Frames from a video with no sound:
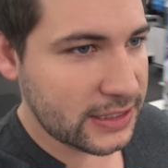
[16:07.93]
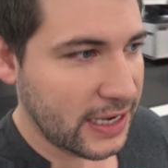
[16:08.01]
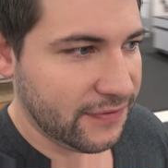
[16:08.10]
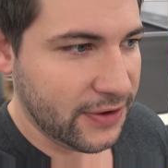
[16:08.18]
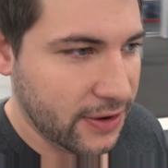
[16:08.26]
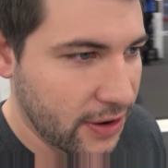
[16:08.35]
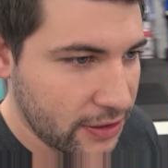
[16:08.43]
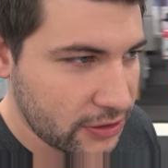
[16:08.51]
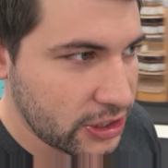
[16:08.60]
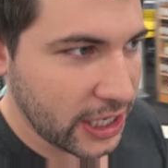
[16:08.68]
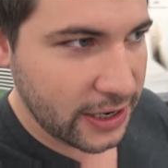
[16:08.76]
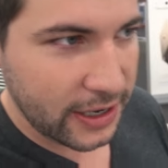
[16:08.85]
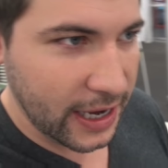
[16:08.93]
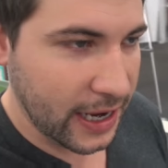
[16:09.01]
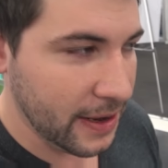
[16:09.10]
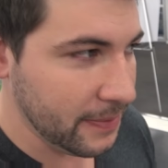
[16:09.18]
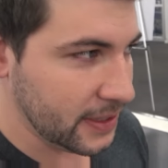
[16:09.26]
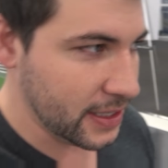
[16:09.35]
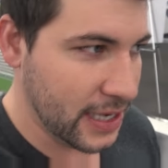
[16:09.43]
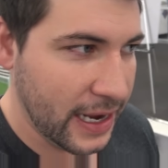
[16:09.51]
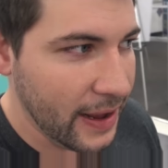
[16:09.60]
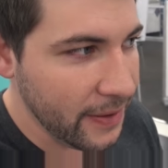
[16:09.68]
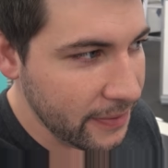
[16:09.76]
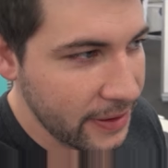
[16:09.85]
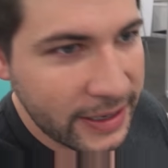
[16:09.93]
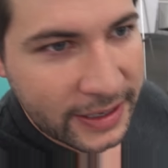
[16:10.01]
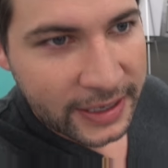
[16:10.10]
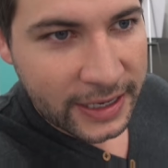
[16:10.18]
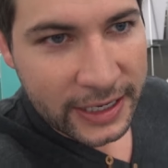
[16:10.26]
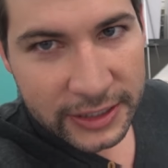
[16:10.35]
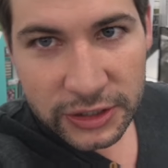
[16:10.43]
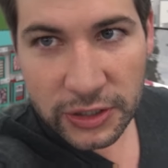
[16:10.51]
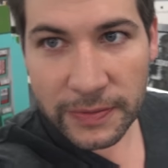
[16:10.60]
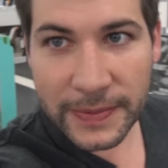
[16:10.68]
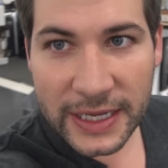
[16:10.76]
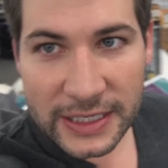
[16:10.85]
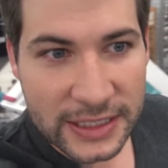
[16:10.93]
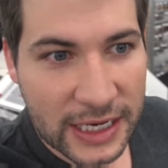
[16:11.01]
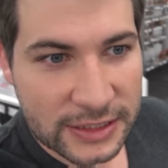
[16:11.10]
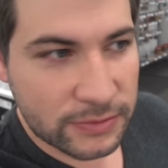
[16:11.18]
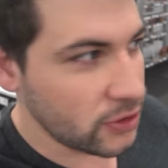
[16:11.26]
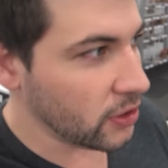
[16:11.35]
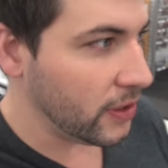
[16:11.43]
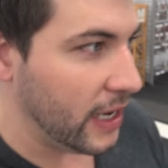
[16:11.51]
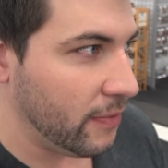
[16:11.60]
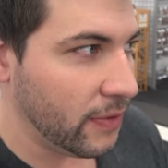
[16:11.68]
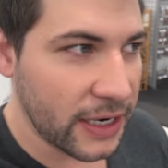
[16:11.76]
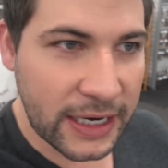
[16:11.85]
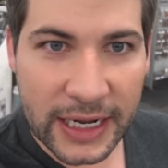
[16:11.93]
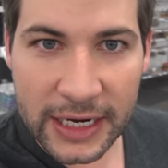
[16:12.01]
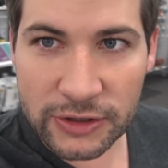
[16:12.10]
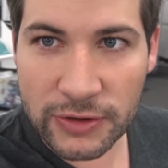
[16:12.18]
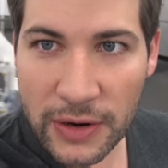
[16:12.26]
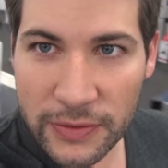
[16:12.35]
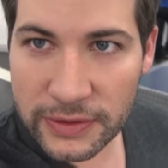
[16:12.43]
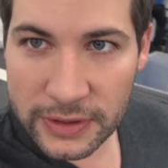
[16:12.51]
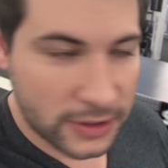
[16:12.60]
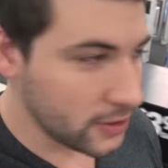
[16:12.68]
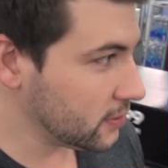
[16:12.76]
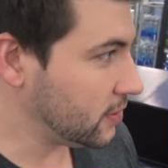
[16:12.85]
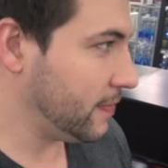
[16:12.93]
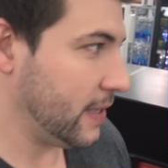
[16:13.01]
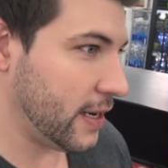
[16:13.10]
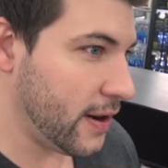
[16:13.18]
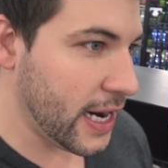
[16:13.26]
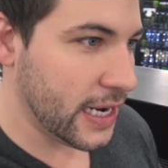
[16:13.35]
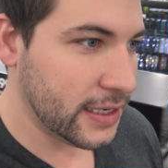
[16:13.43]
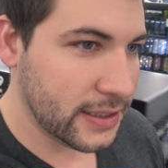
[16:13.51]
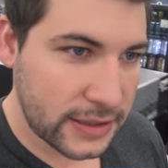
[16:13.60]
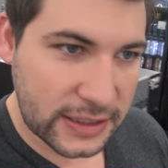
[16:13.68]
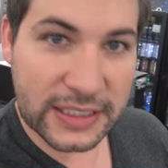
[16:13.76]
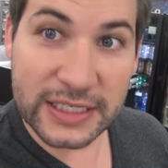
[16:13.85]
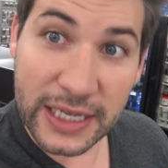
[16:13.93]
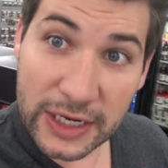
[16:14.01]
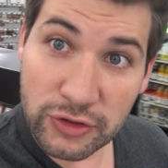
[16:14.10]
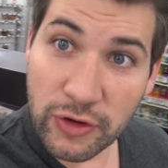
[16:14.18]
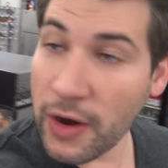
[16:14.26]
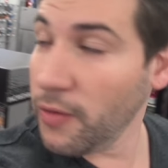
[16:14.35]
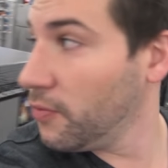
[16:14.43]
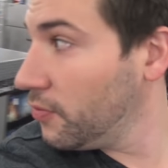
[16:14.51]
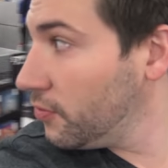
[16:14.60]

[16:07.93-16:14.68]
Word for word: Cause after Uncle Jared came to town and showed me his awesome drone, I wanted to get a drone. So I'm like, all right, let's get a drone.